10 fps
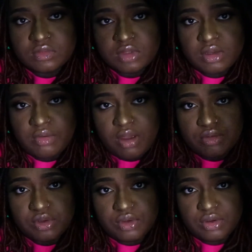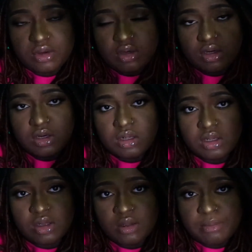Around your
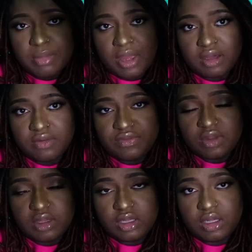back of the